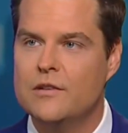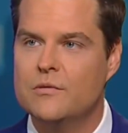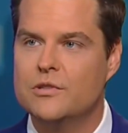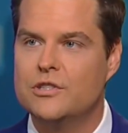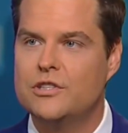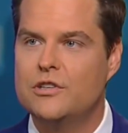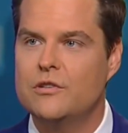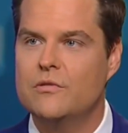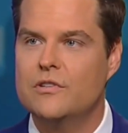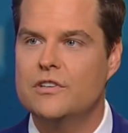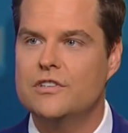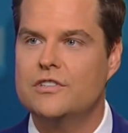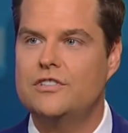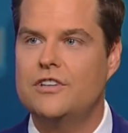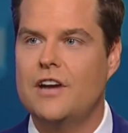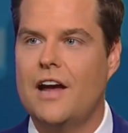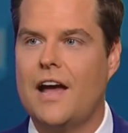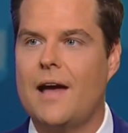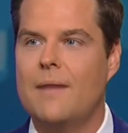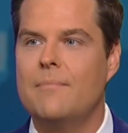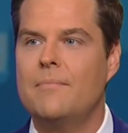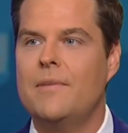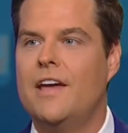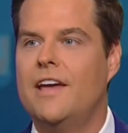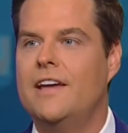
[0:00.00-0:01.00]
He was doing his
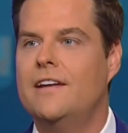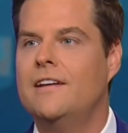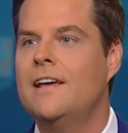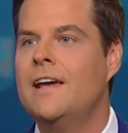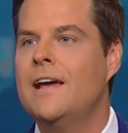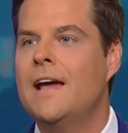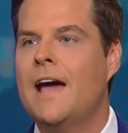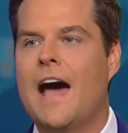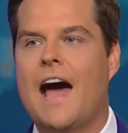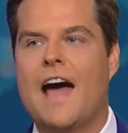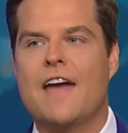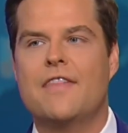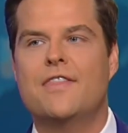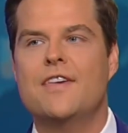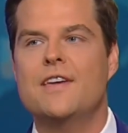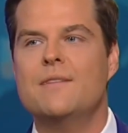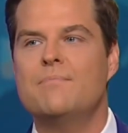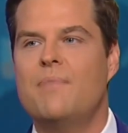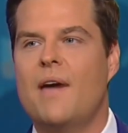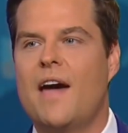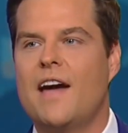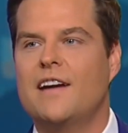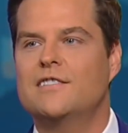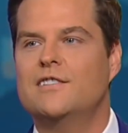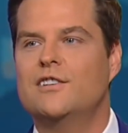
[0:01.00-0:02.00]
job. And I
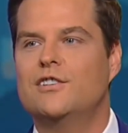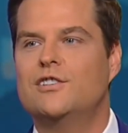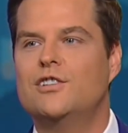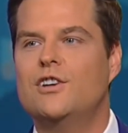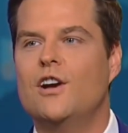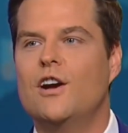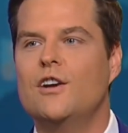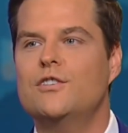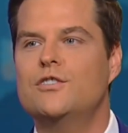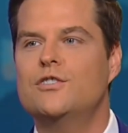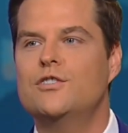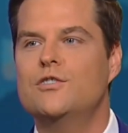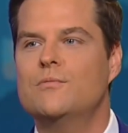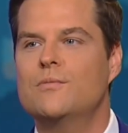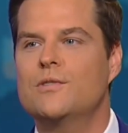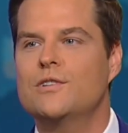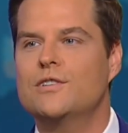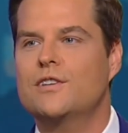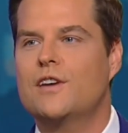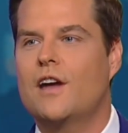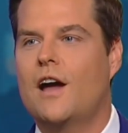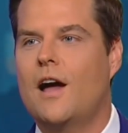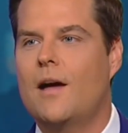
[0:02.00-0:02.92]
think back to Chuck Schumer's